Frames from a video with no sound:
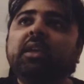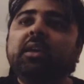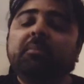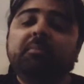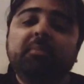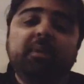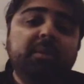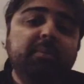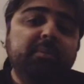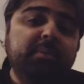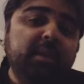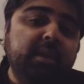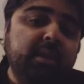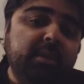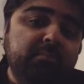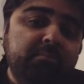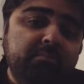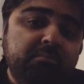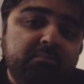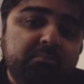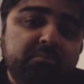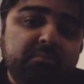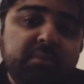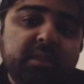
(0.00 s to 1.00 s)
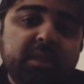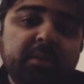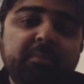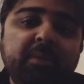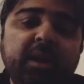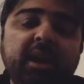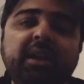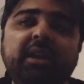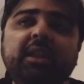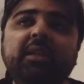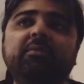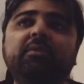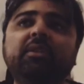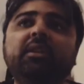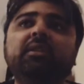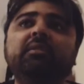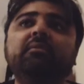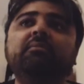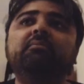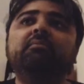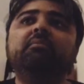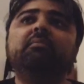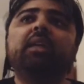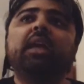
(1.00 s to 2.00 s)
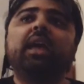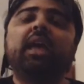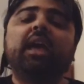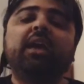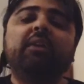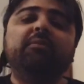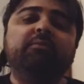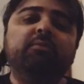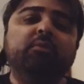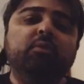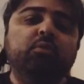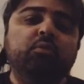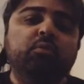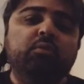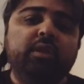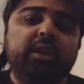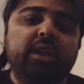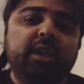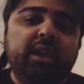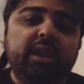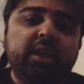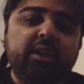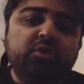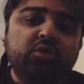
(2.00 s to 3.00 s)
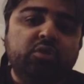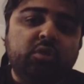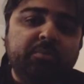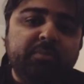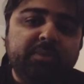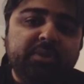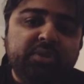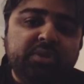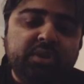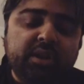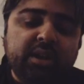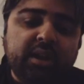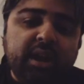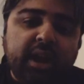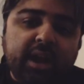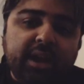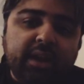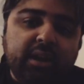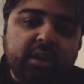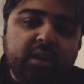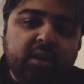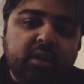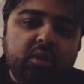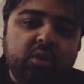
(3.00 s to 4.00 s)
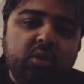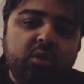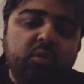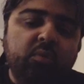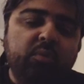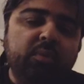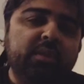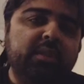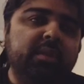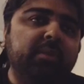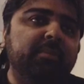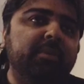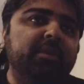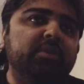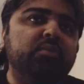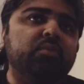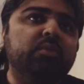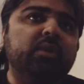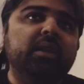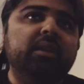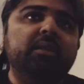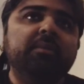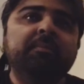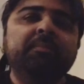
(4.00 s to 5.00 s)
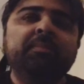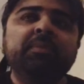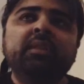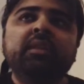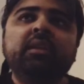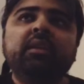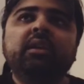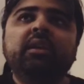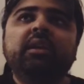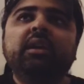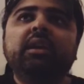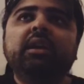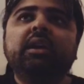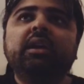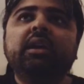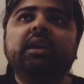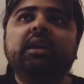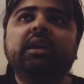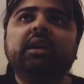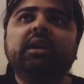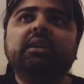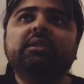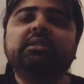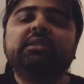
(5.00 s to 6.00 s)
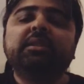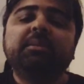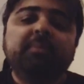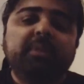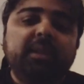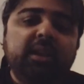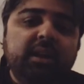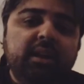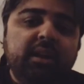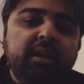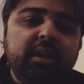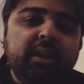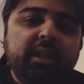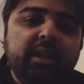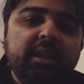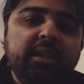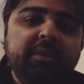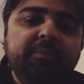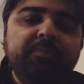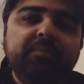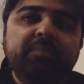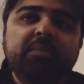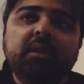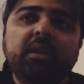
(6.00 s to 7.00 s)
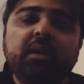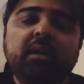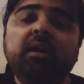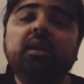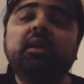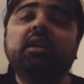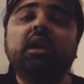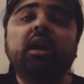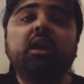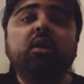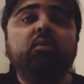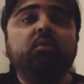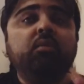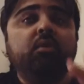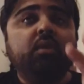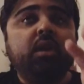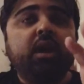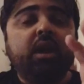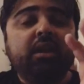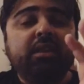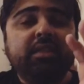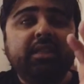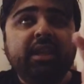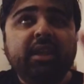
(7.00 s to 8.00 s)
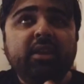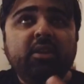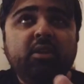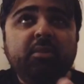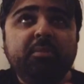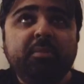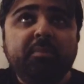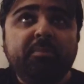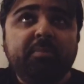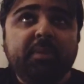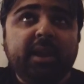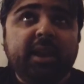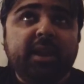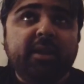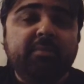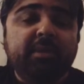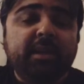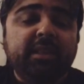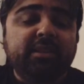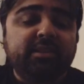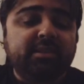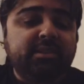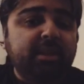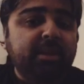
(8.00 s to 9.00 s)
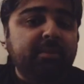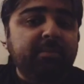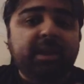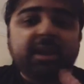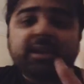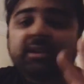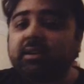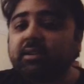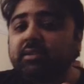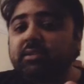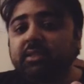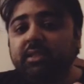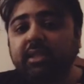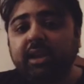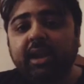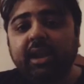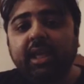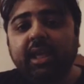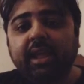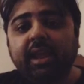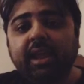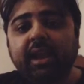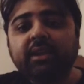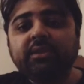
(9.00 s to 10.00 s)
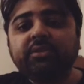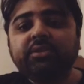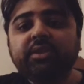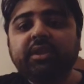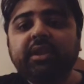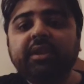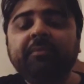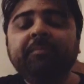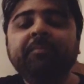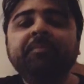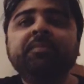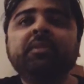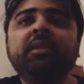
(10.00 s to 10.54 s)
Maybe they might even have Luke Cage or Misty Knight along with him as well. Similarly, now, are they going to be played by the same actors? That I can't say.